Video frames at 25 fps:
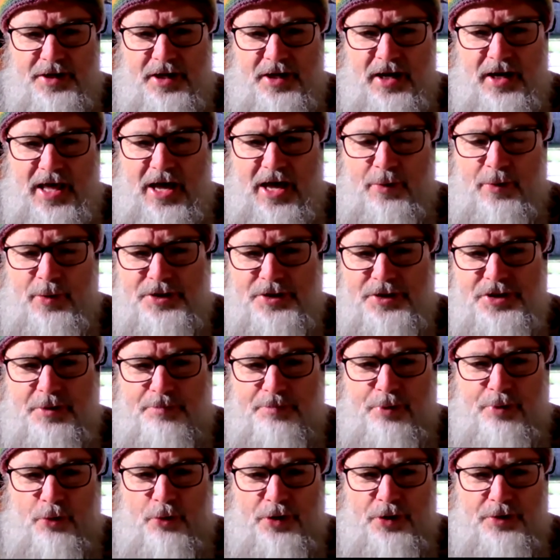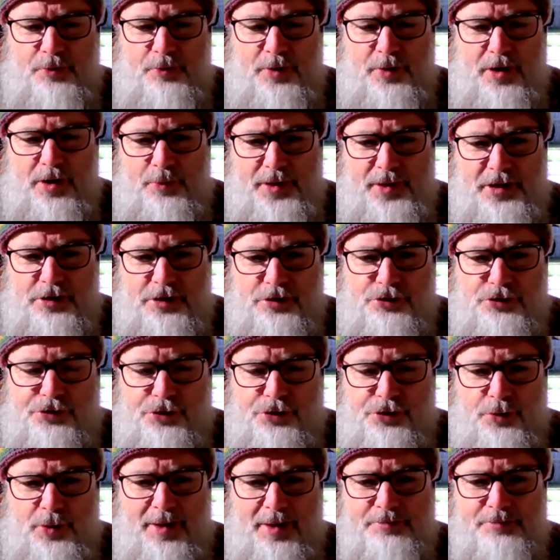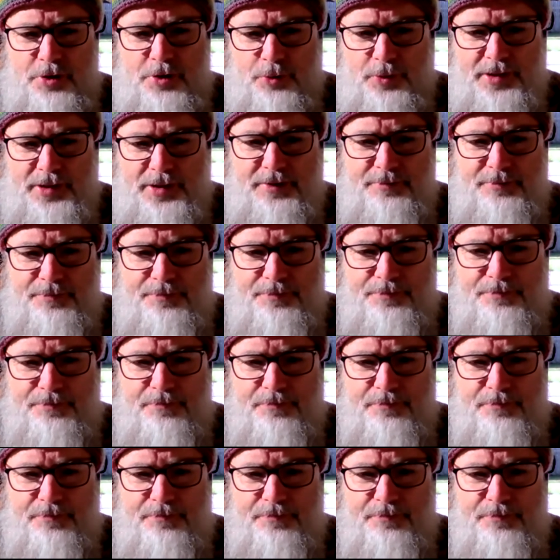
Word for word: and allow us a point where we can true up to it.